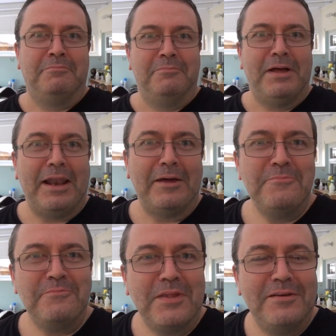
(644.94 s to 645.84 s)
Hello.
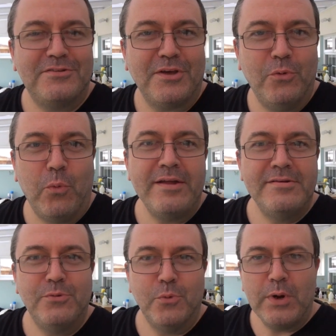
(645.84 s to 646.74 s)
So
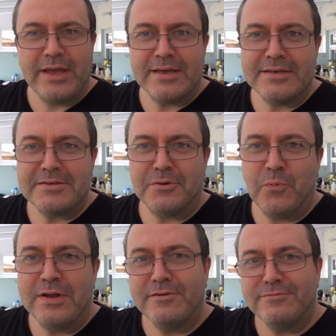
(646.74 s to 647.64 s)
one weird and
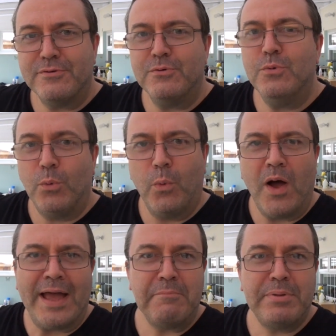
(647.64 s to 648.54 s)
wonderful
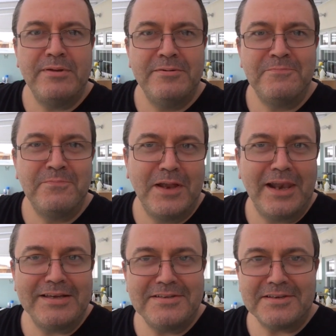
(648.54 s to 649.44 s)
wipe
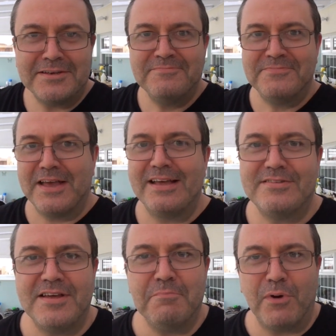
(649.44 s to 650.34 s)
later, as
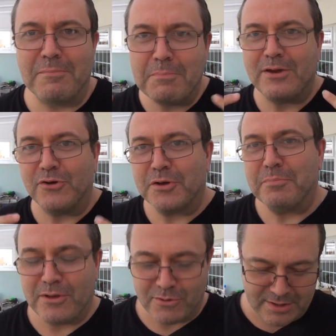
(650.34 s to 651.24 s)
done by me on the
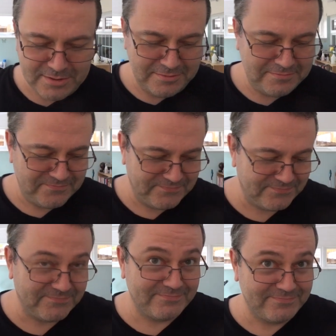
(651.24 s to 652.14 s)
computer.
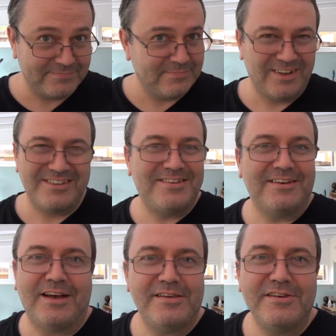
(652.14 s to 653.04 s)
I tell
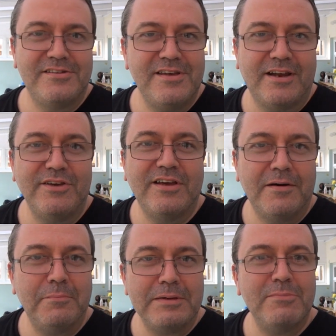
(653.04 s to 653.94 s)
you, you
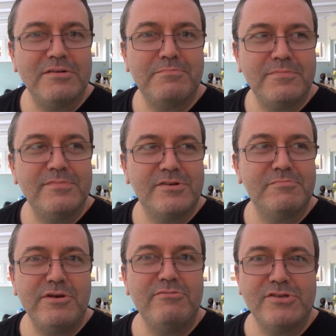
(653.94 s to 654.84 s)
can't beat my
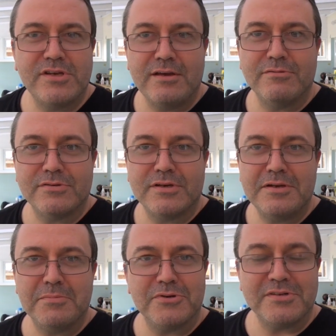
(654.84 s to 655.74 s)
computer skills, can you,
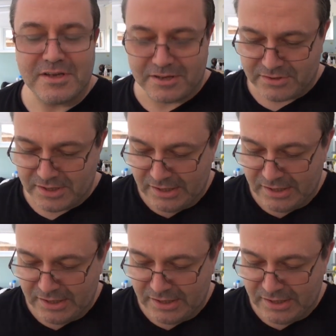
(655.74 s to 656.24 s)
boys and girls?